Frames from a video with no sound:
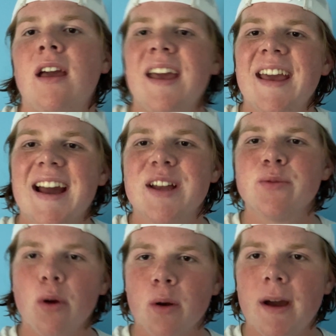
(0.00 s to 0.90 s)
Hey guys,
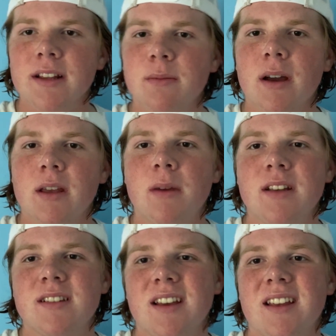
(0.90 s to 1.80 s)
welcome back to Mike
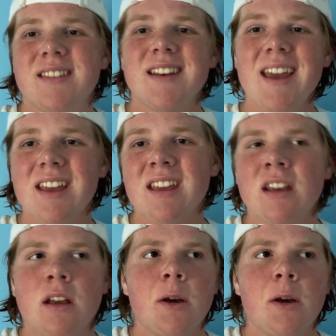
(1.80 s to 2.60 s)
Makes It, and today,